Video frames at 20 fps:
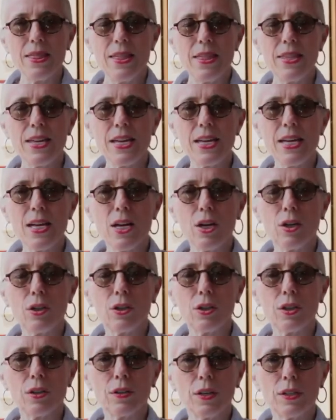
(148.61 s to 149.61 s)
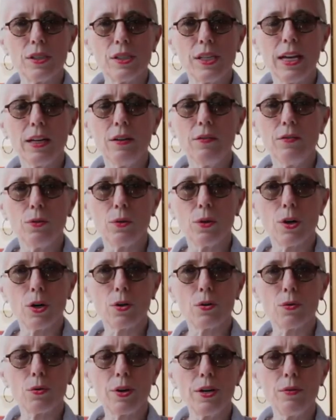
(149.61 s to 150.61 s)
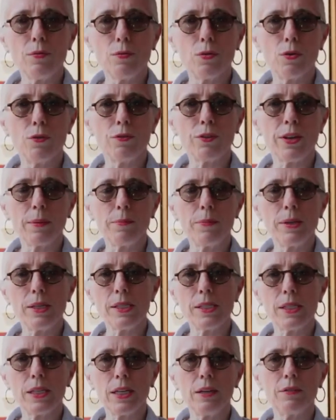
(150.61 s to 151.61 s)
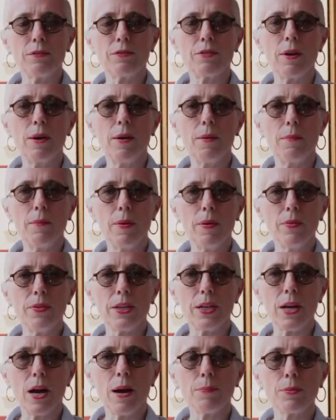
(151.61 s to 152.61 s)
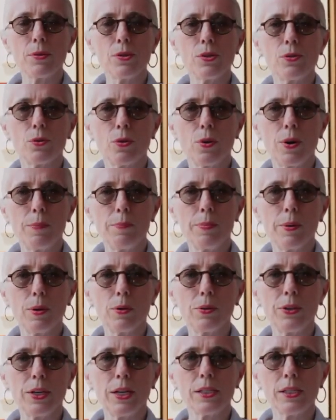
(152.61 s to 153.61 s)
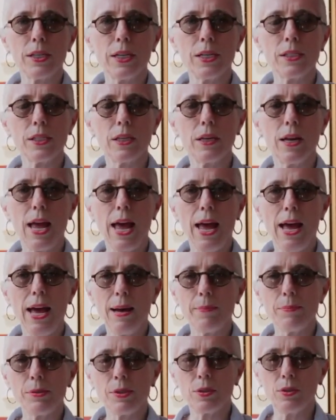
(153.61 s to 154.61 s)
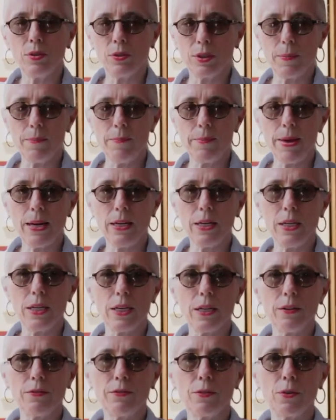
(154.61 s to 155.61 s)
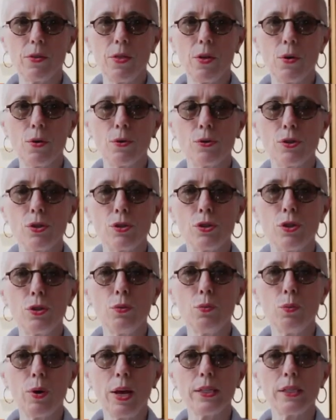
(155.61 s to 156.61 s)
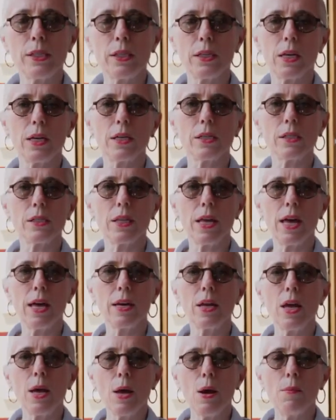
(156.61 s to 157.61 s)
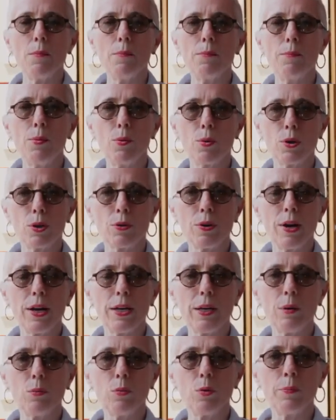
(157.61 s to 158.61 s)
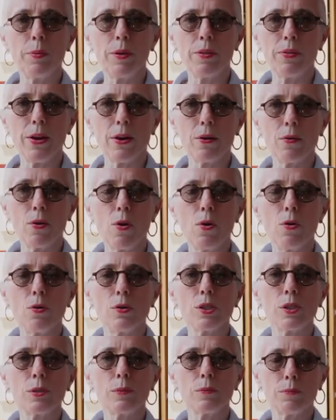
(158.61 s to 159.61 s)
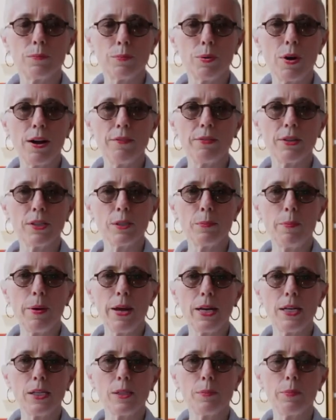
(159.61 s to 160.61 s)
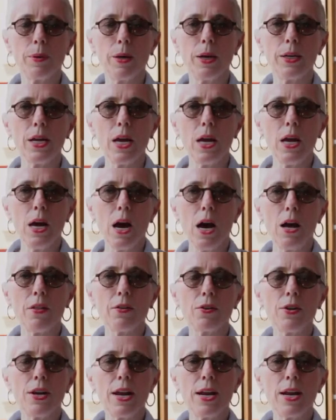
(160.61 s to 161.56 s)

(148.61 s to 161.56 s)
The second floor green roof can be seen from the upper story buildings. It's an absolute amenity for those two residents that border it. It will be their own private space, but other